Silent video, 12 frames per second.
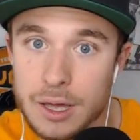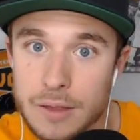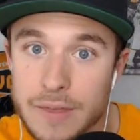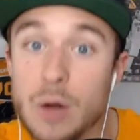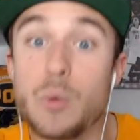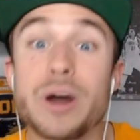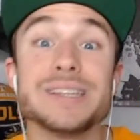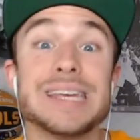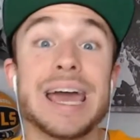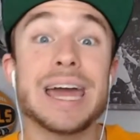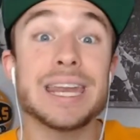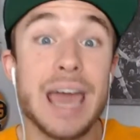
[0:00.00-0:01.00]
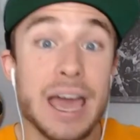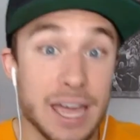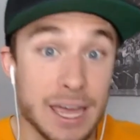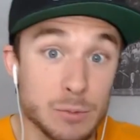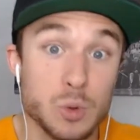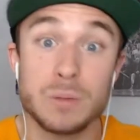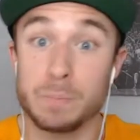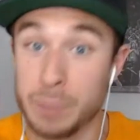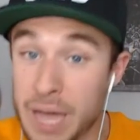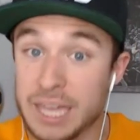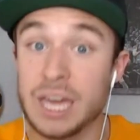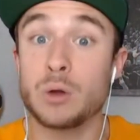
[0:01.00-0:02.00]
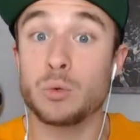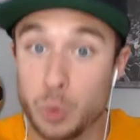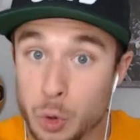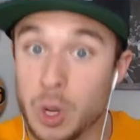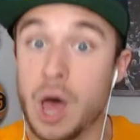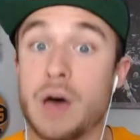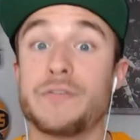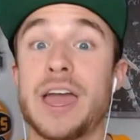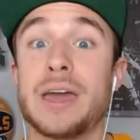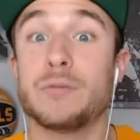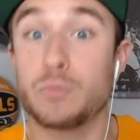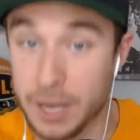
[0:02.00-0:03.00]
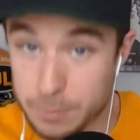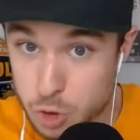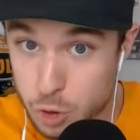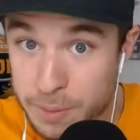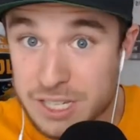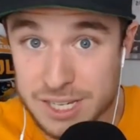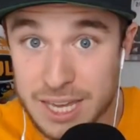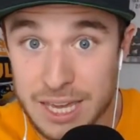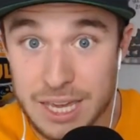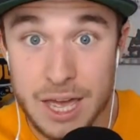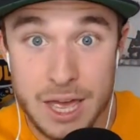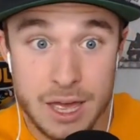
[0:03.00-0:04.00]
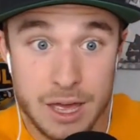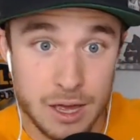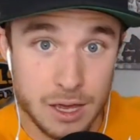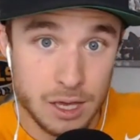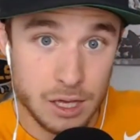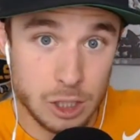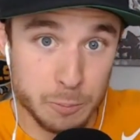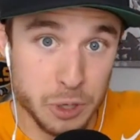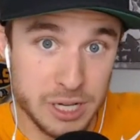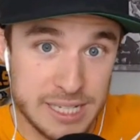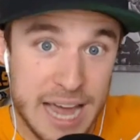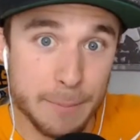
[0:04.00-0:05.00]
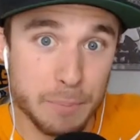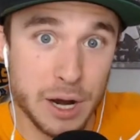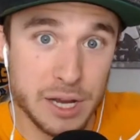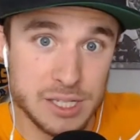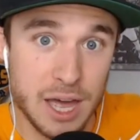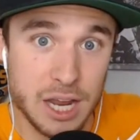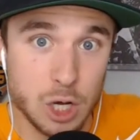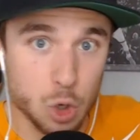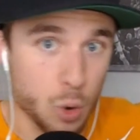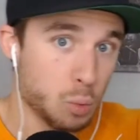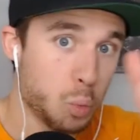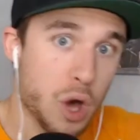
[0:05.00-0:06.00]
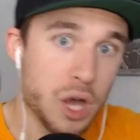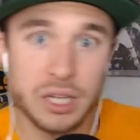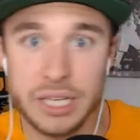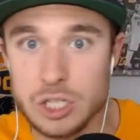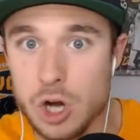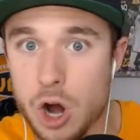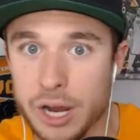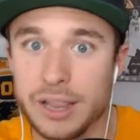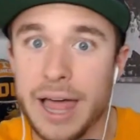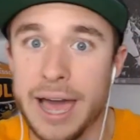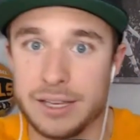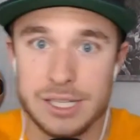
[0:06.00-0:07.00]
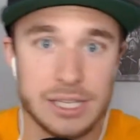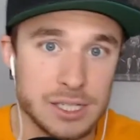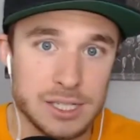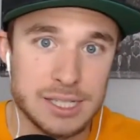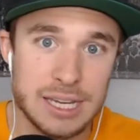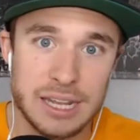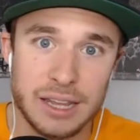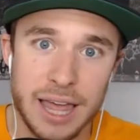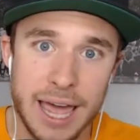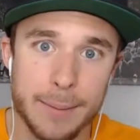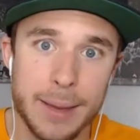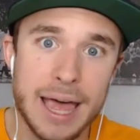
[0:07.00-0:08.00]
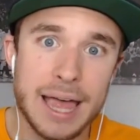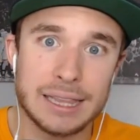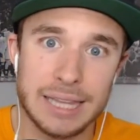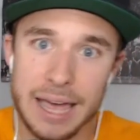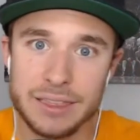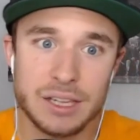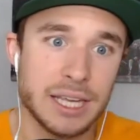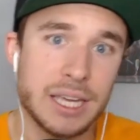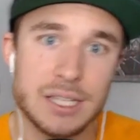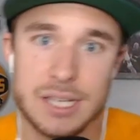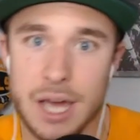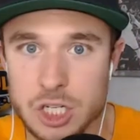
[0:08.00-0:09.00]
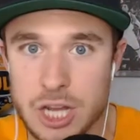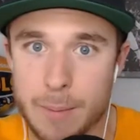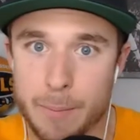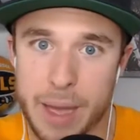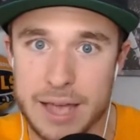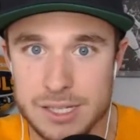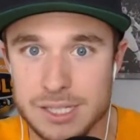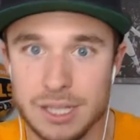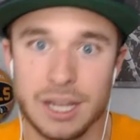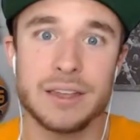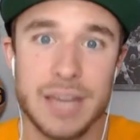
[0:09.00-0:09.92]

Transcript: They won 10 games with Pickett, Rudolph, and Trubisky. You put Dak Prescott in, who had one elite target last season, CeeDee Lamb, led the league in touchdown passes and led